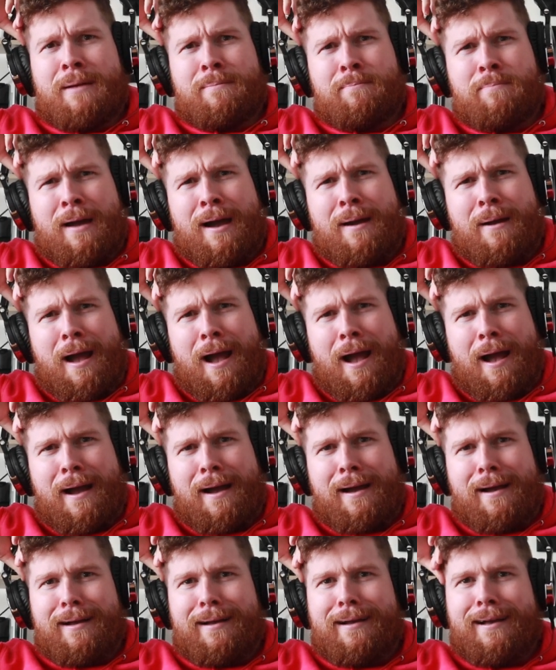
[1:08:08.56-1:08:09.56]
Yeah, and take that, out the
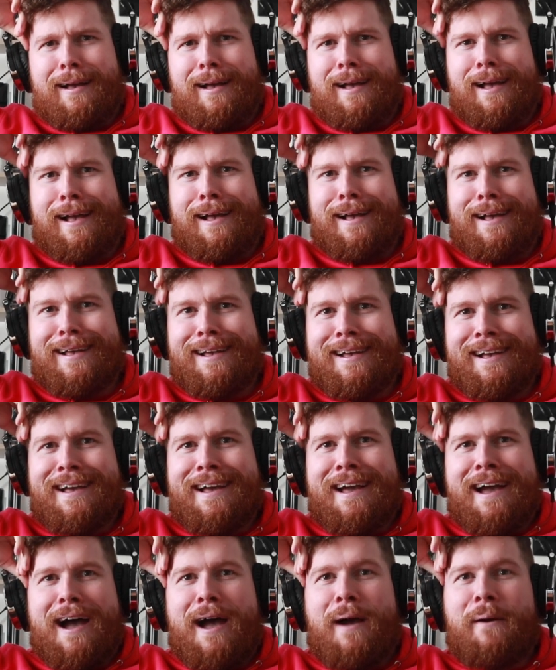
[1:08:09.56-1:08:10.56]
cycling actually.
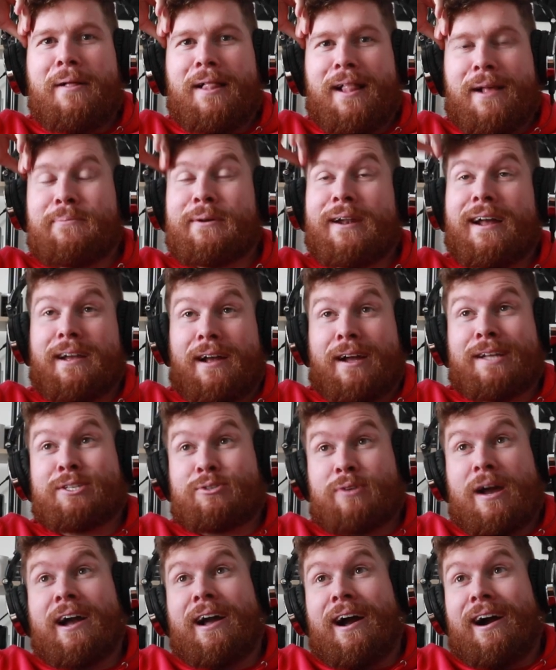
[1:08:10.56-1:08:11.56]
But I, I'd,
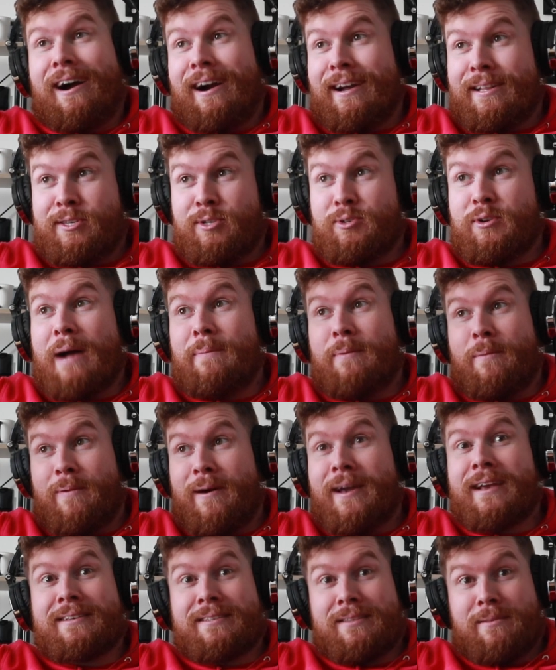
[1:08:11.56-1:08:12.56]
stra days. I'd strap a
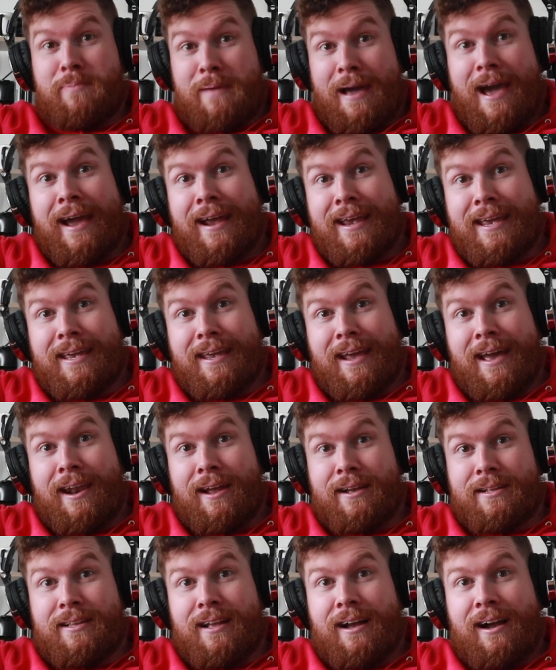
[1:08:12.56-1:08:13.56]
bike to the back and well,
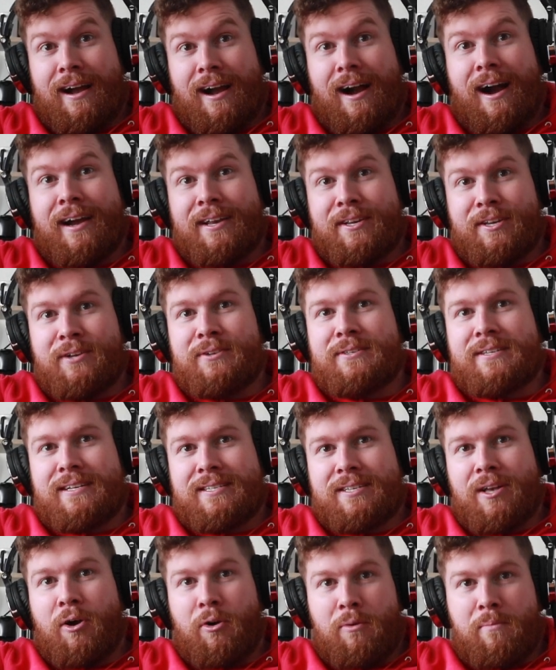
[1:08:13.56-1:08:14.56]
I'd, you'd have to, I'd yeah, use it as
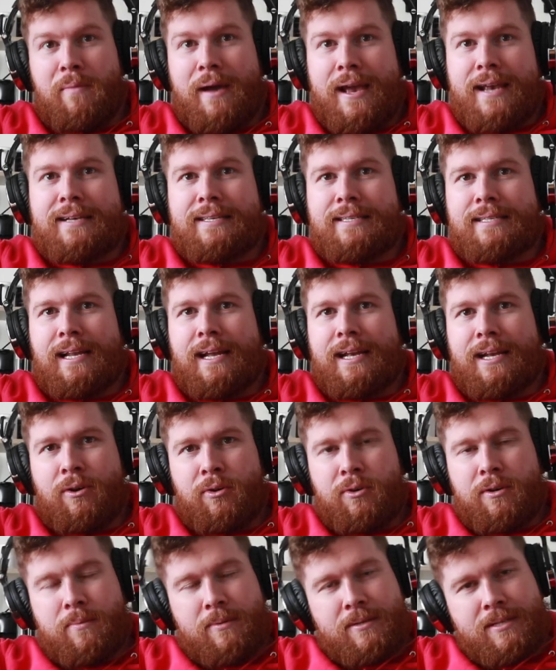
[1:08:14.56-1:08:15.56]
a home base. Like
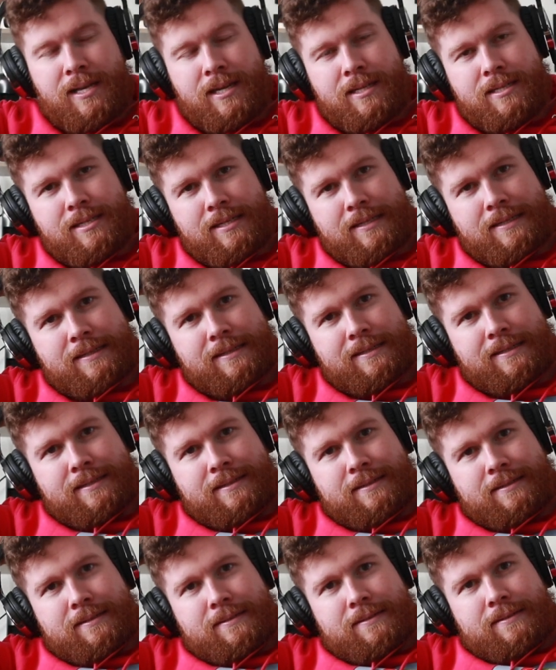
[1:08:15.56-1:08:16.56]
one hundred percent. You'd actually be able to then
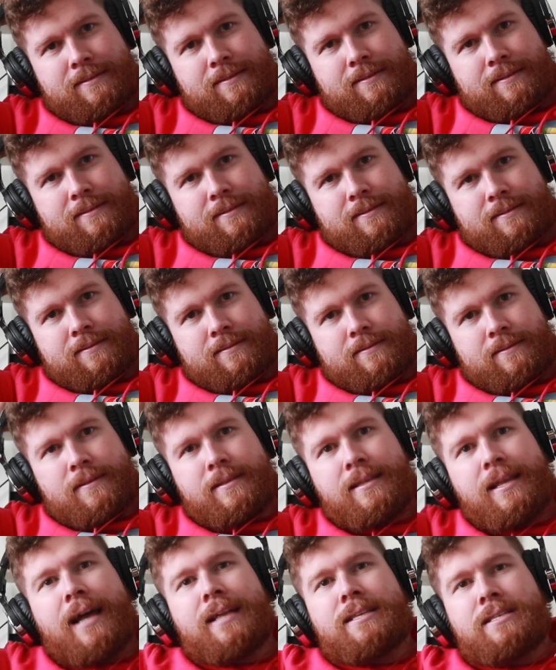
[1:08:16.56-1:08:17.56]
go surfing and stuff because
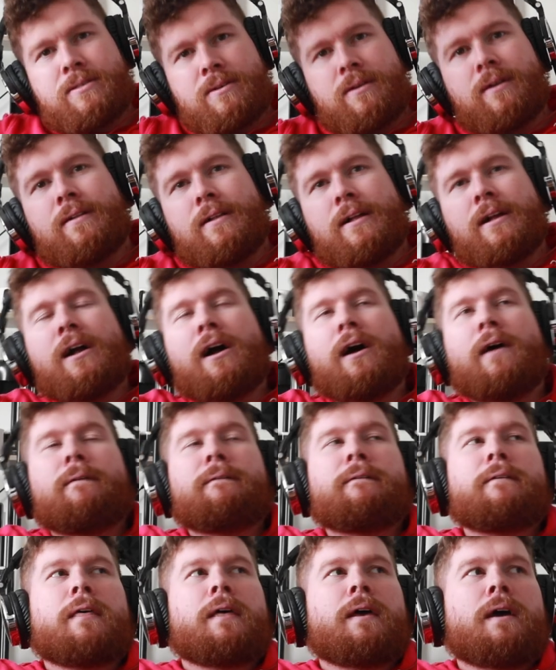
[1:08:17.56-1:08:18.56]
you'd have That's a van to lock your
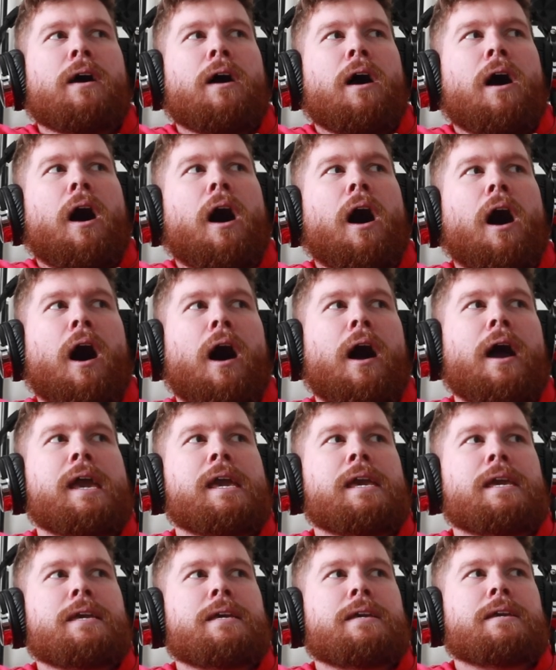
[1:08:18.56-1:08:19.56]
stuff into.
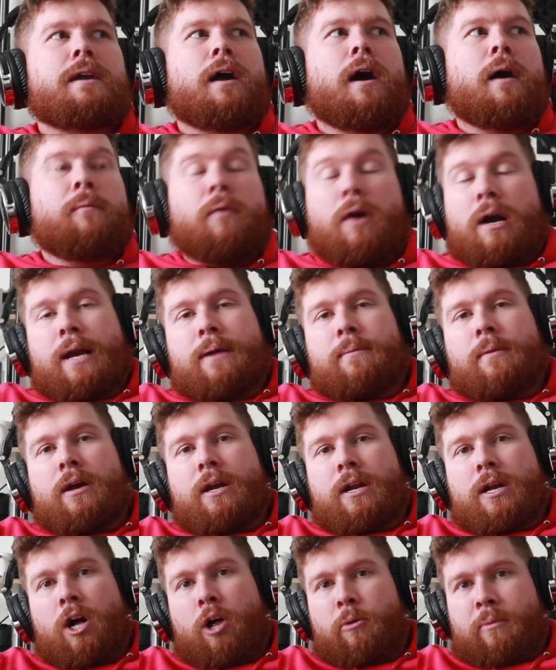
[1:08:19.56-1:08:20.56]
I, I okay, I'm not
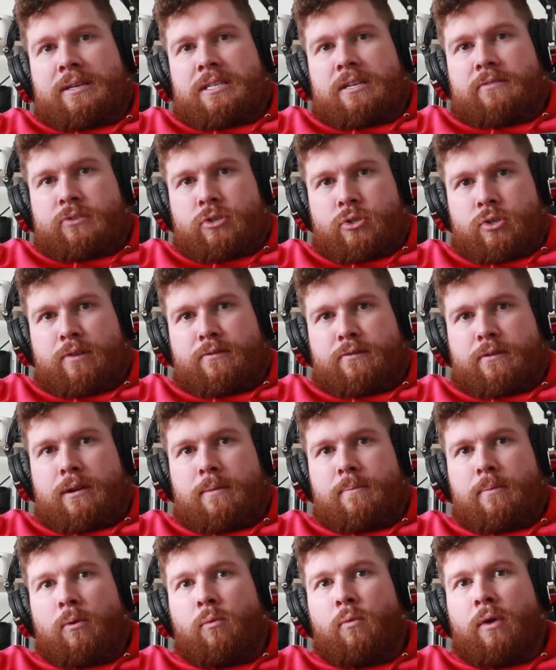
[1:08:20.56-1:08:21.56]
going to call myself a surfer,
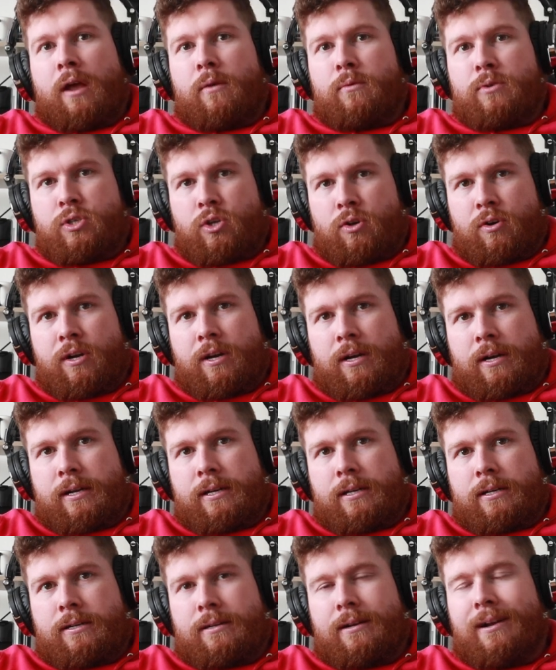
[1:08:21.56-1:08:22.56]
but when I was
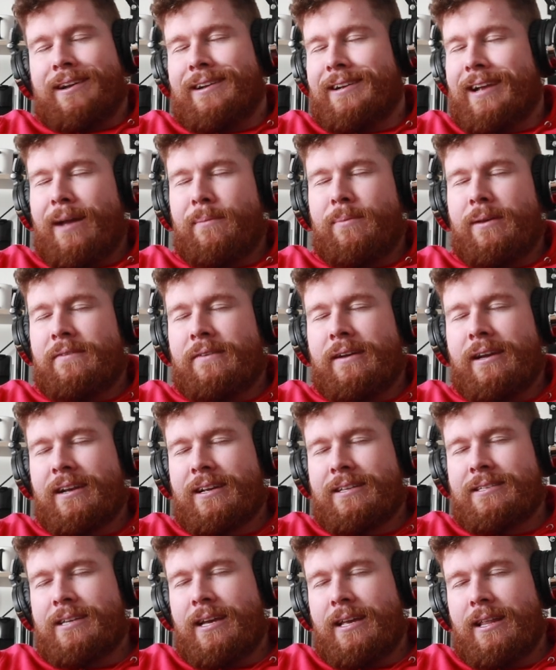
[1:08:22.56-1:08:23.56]
younger, I can't believe I
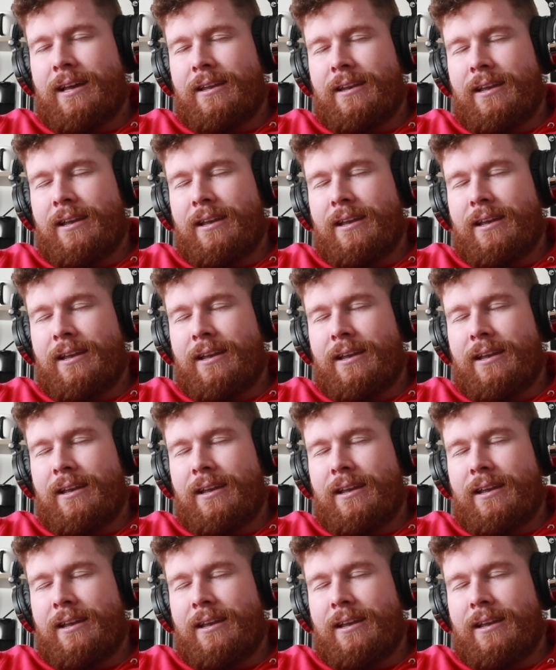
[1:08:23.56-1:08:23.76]
can say that.